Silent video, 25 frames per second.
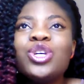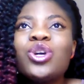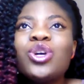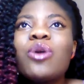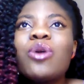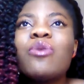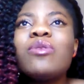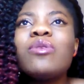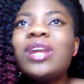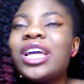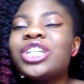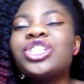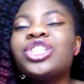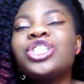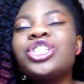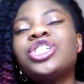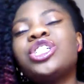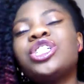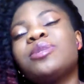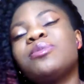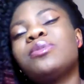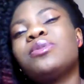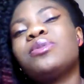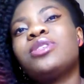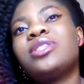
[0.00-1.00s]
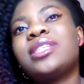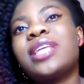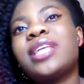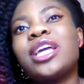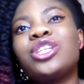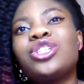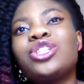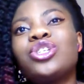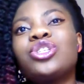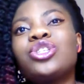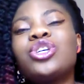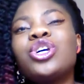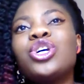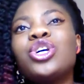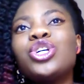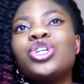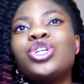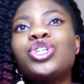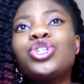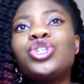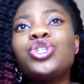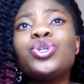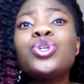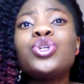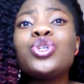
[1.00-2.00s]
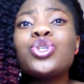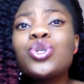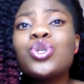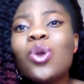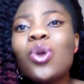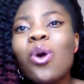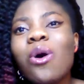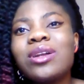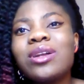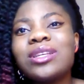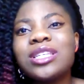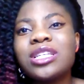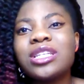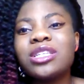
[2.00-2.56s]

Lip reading: Your relationship status should not